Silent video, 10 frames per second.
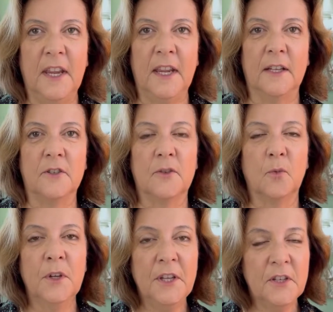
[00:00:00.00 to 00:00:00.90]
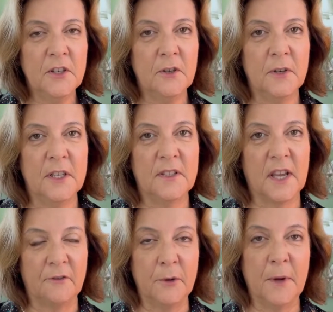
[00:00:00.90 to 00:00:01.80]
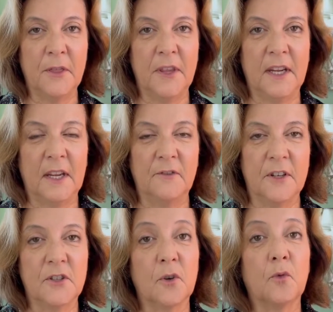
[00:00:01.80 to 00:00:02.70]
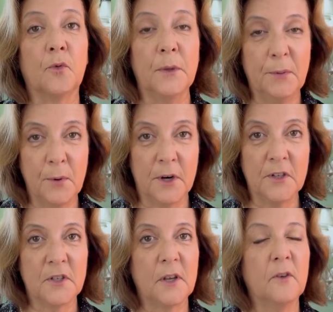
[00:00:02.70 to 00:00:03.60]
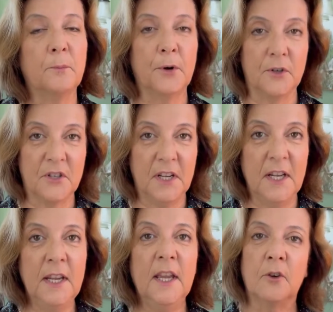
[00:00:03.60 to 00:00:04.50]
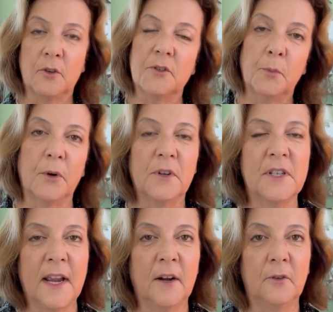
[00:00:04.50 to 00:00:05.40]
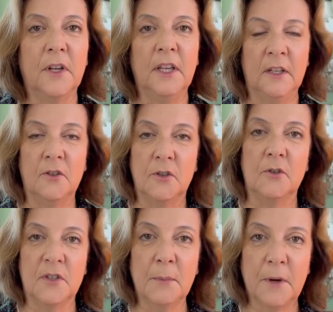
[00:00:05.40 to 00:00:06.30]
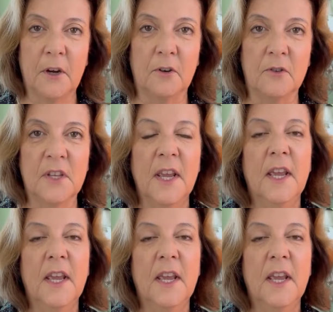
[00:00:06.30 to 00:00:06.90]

And what they do is every month they give us reports per city and also broken down into zip codes.